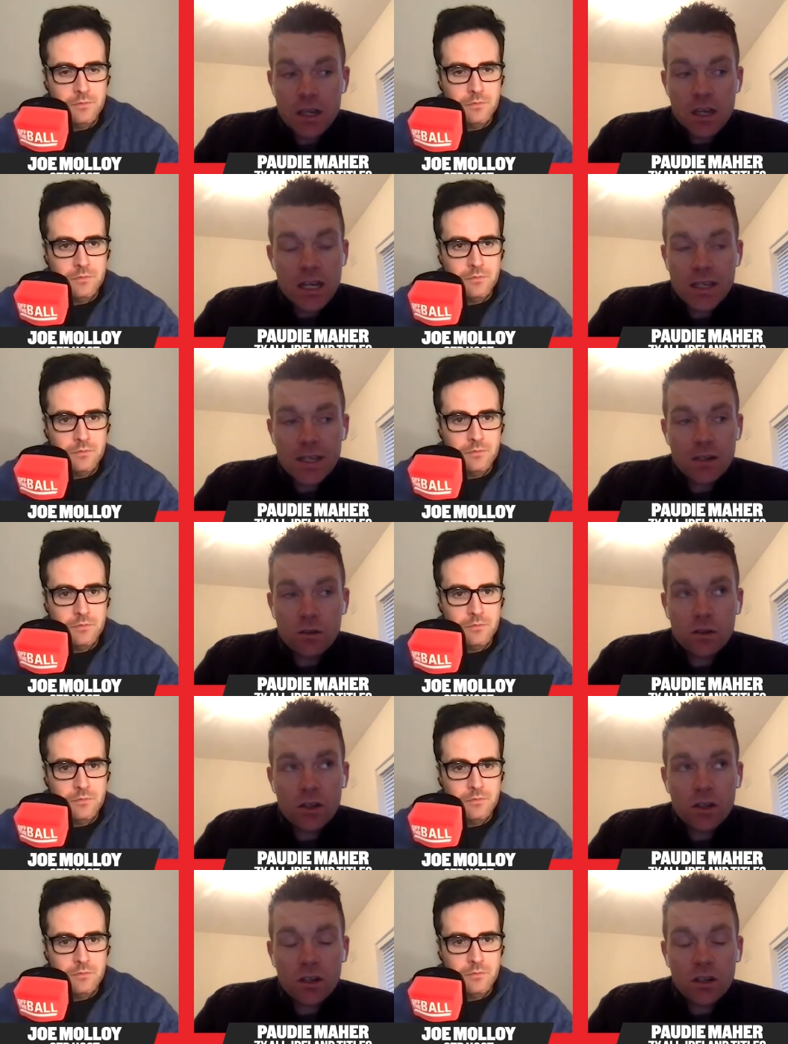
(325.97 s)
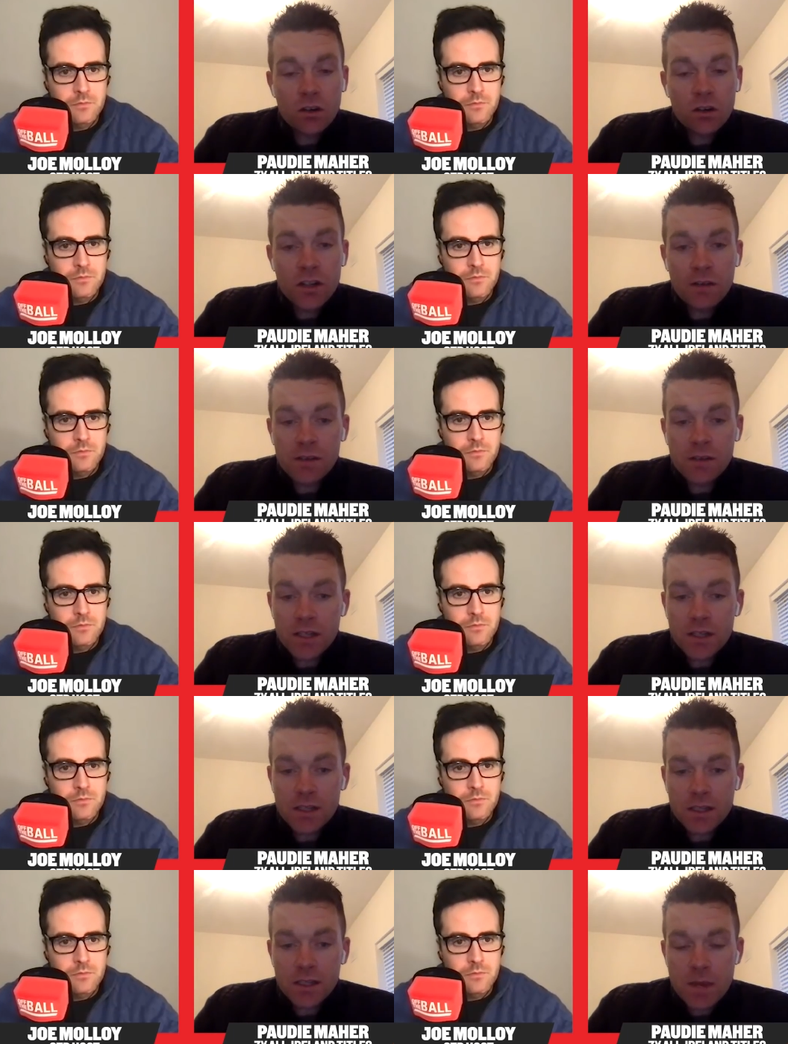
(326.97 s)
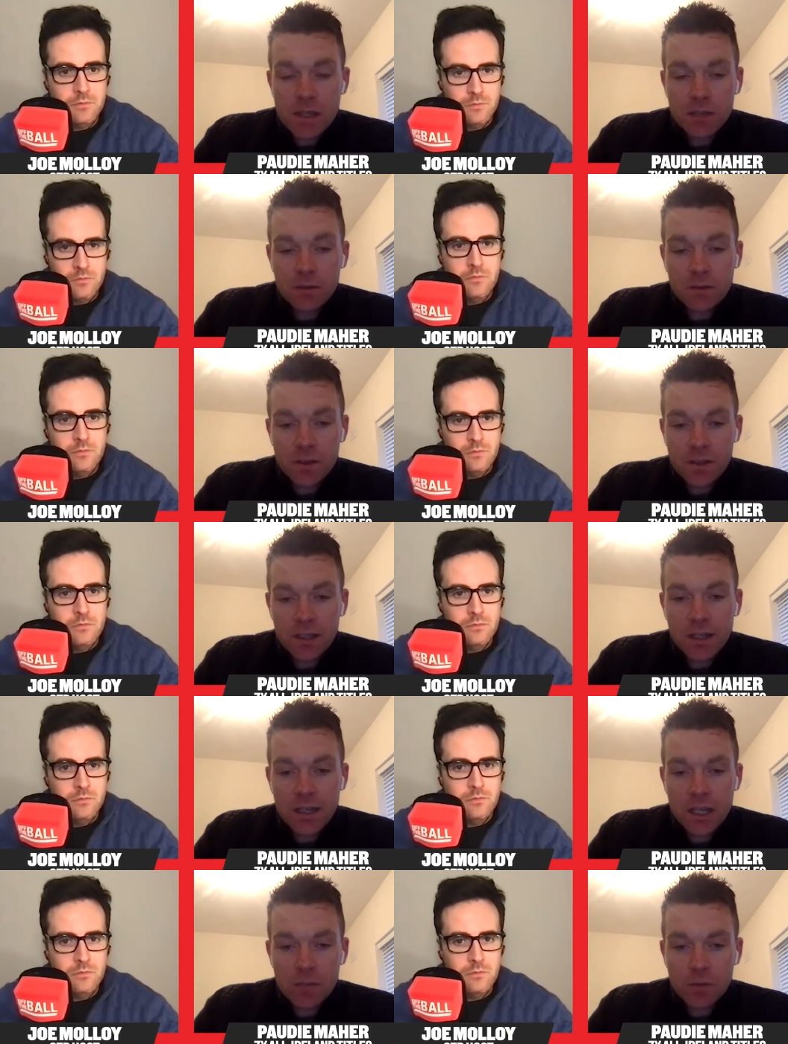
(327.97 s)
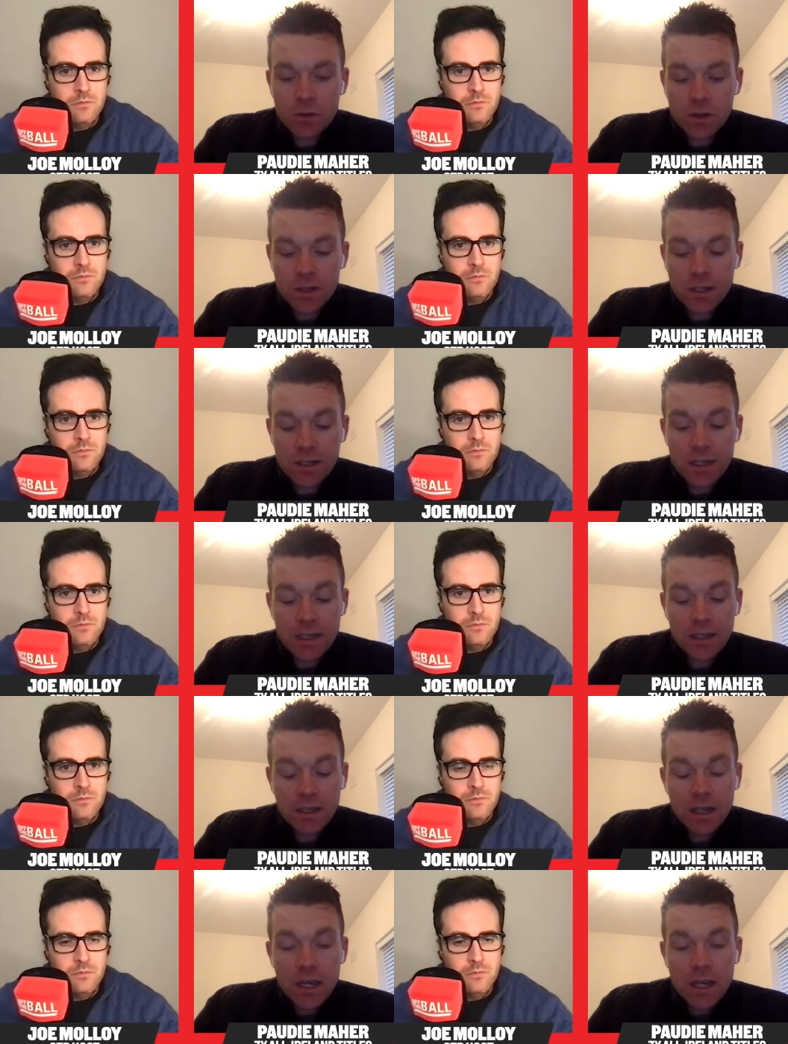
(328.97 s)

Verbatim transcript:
Speaker 1: he said, look, hurling obviously is, is massively physical game. So he said, like,